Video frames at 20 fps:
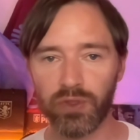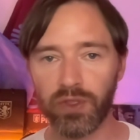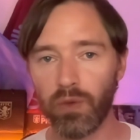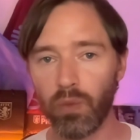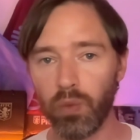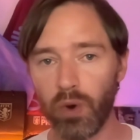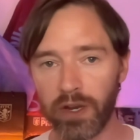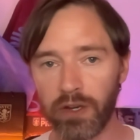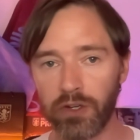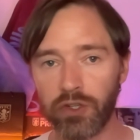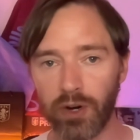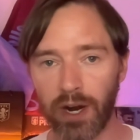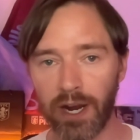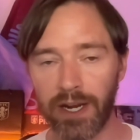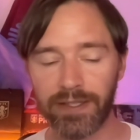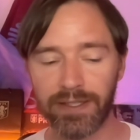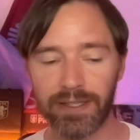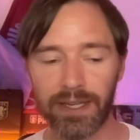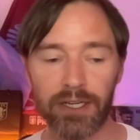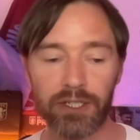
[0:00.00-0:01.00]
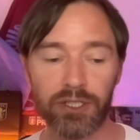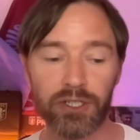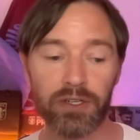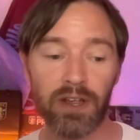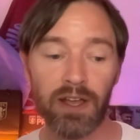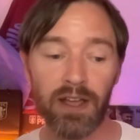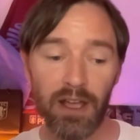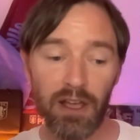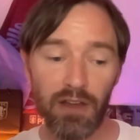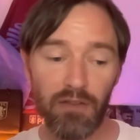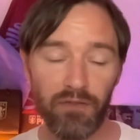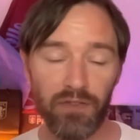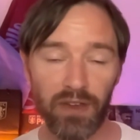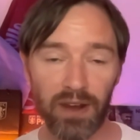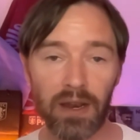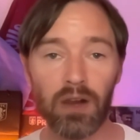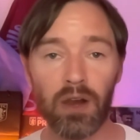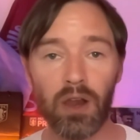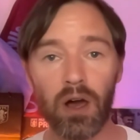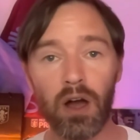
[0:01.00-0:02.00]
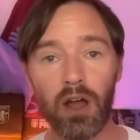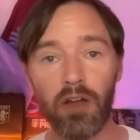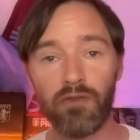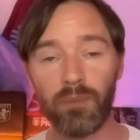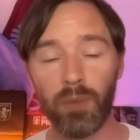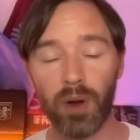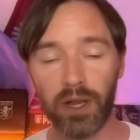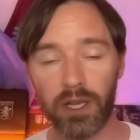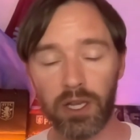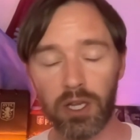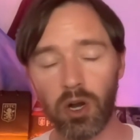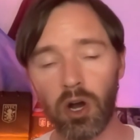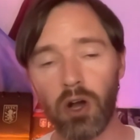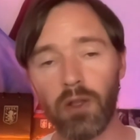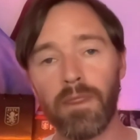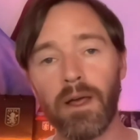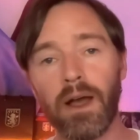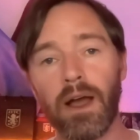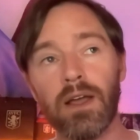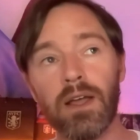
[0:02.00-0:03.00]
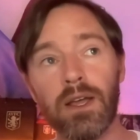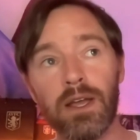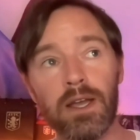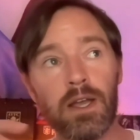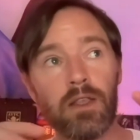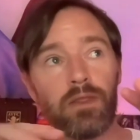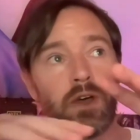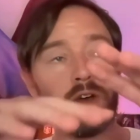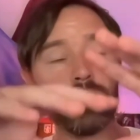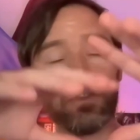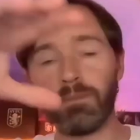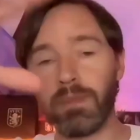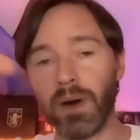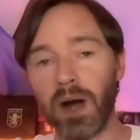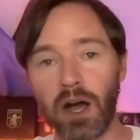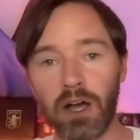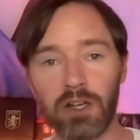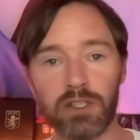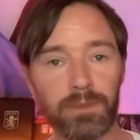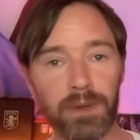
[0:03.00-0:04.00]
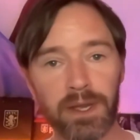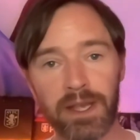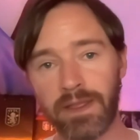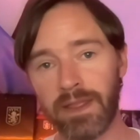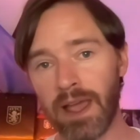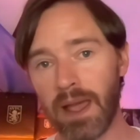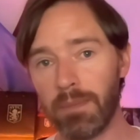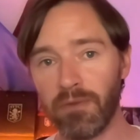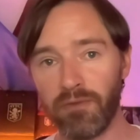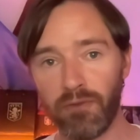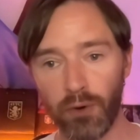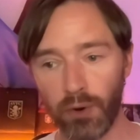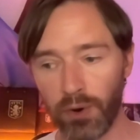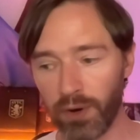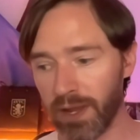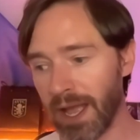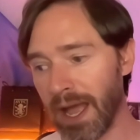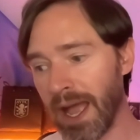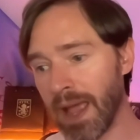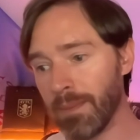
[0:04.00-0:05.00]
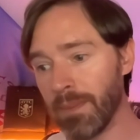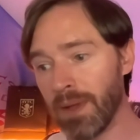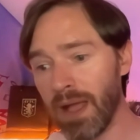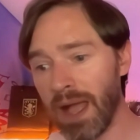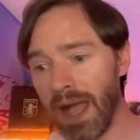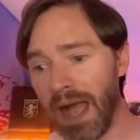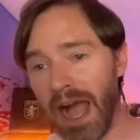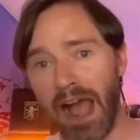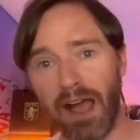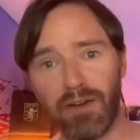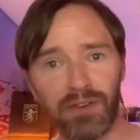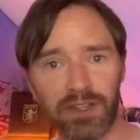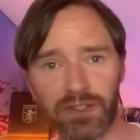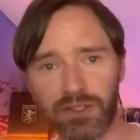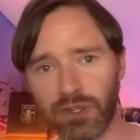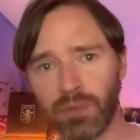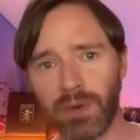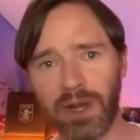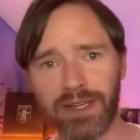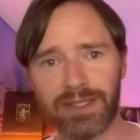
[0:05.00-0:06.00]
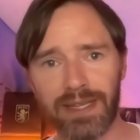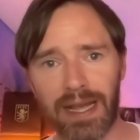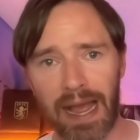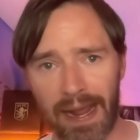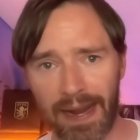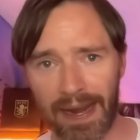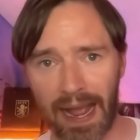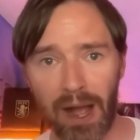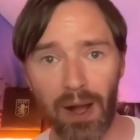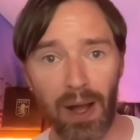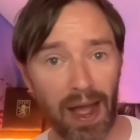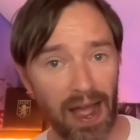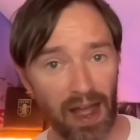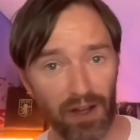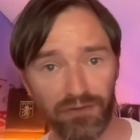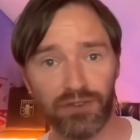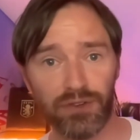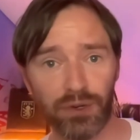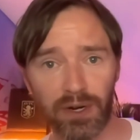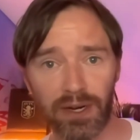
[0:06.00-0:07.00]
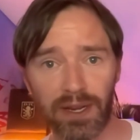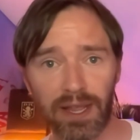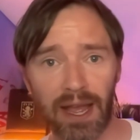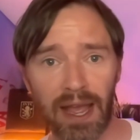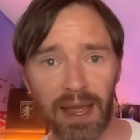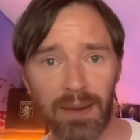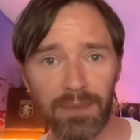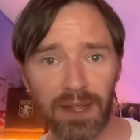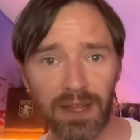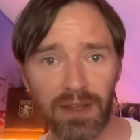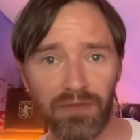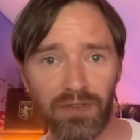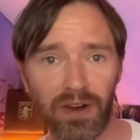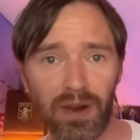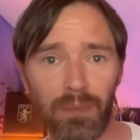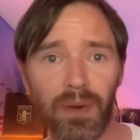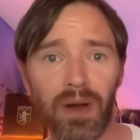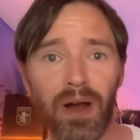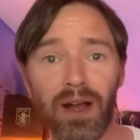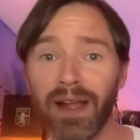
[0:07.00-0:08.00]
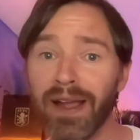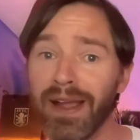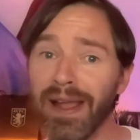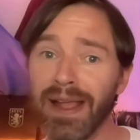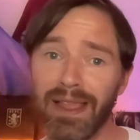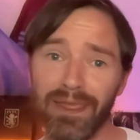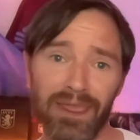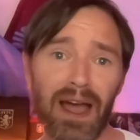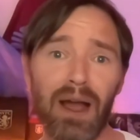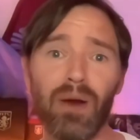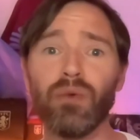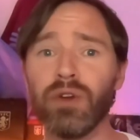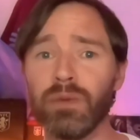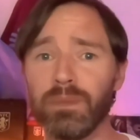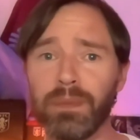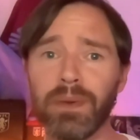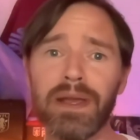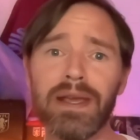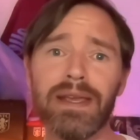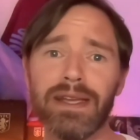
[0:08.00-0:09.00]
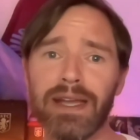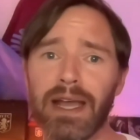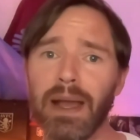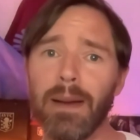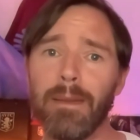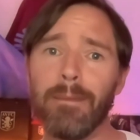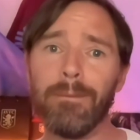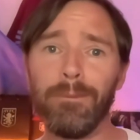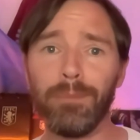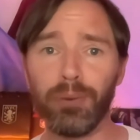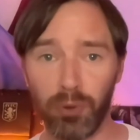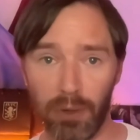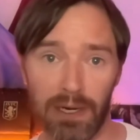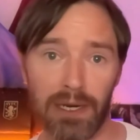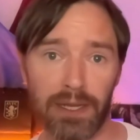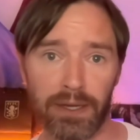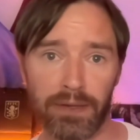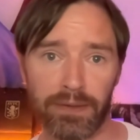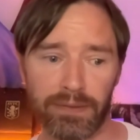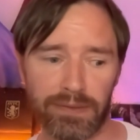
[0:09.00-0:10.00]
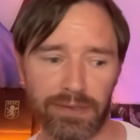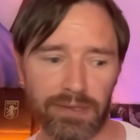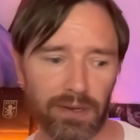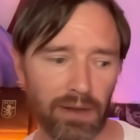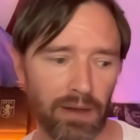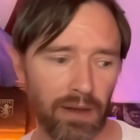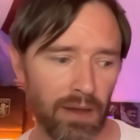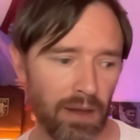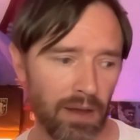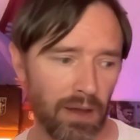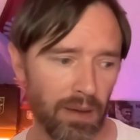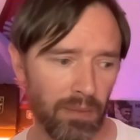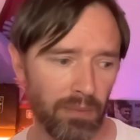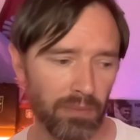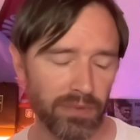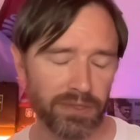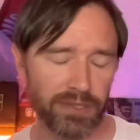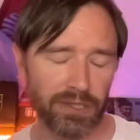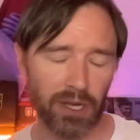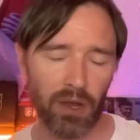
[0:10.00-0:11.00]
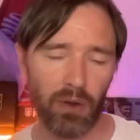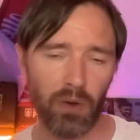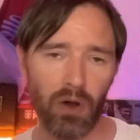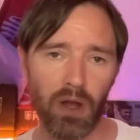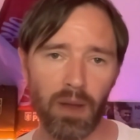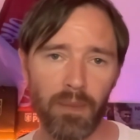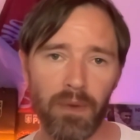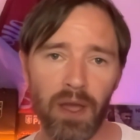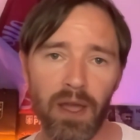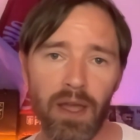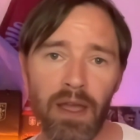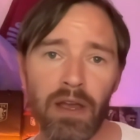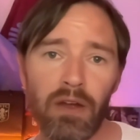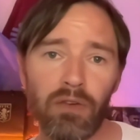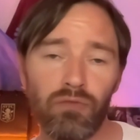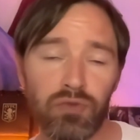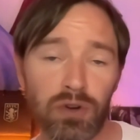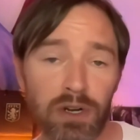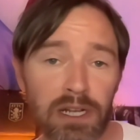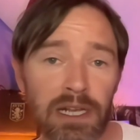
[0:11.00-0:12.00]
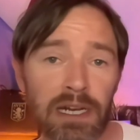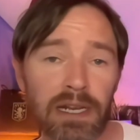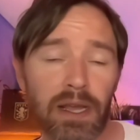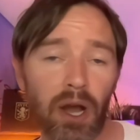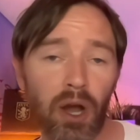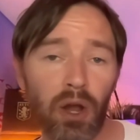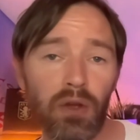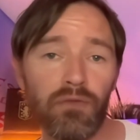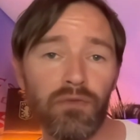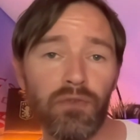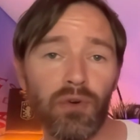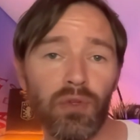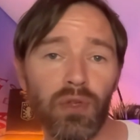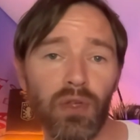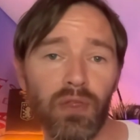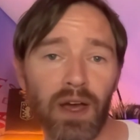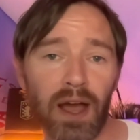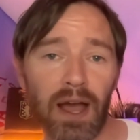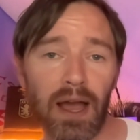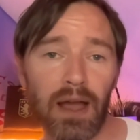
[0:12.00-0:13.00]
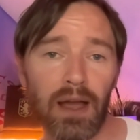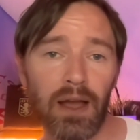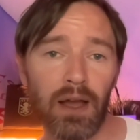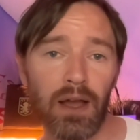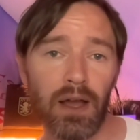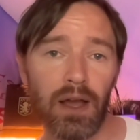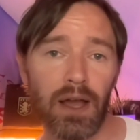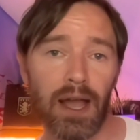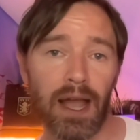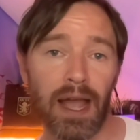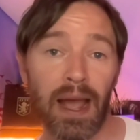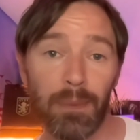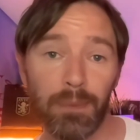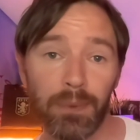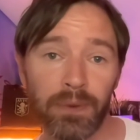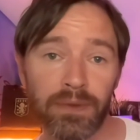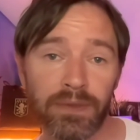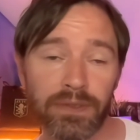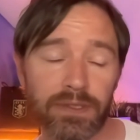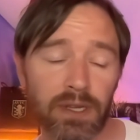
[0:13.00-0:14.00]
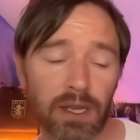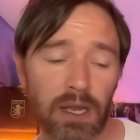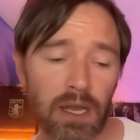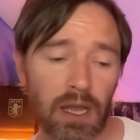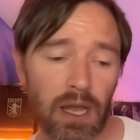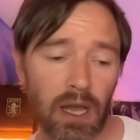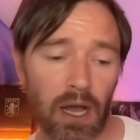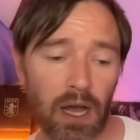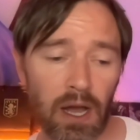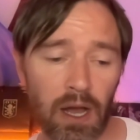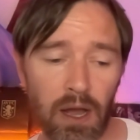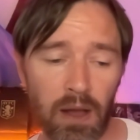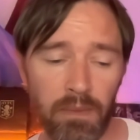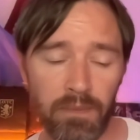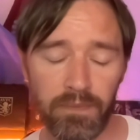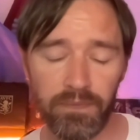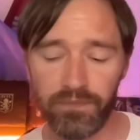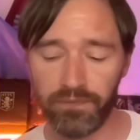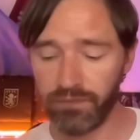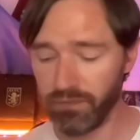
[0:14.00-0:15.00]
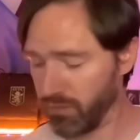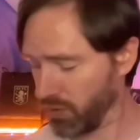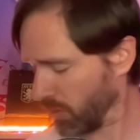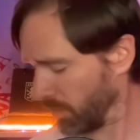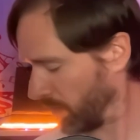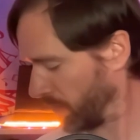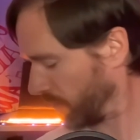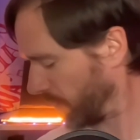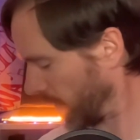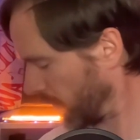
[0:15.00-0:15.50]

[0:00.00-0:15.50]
the Whitton train station. Villa Live, my God, those bars being there before a game, having somewhere to hang out after a game near Villa Park. That would be brilliant. So I'm really hopeful that that happens. Something fell